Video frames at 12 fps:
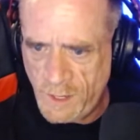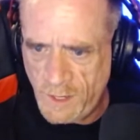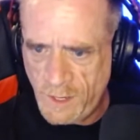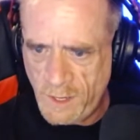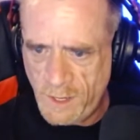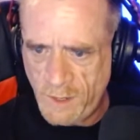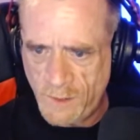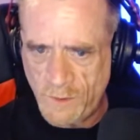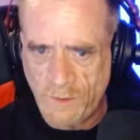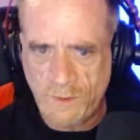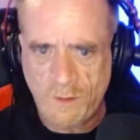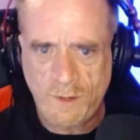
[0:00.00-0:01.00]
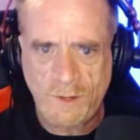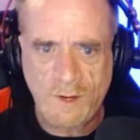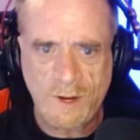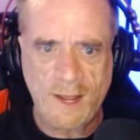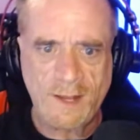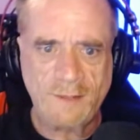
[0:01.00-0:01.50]
here.
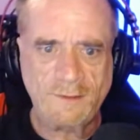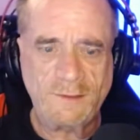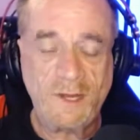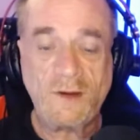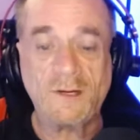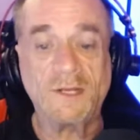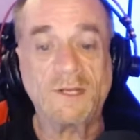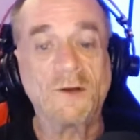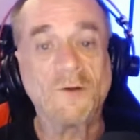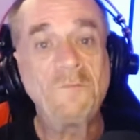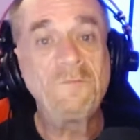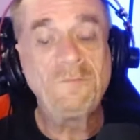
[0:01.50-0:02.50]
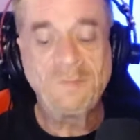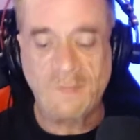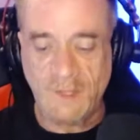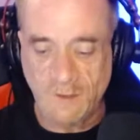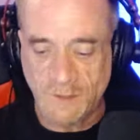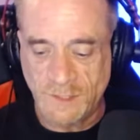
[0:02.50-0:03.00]
And there you go.
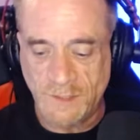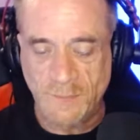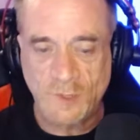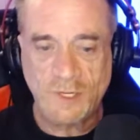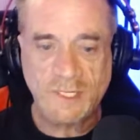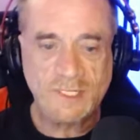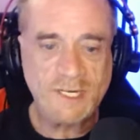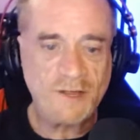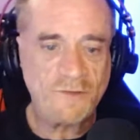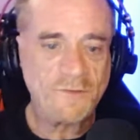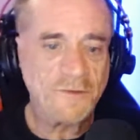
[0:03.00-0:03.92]
There's the book itself.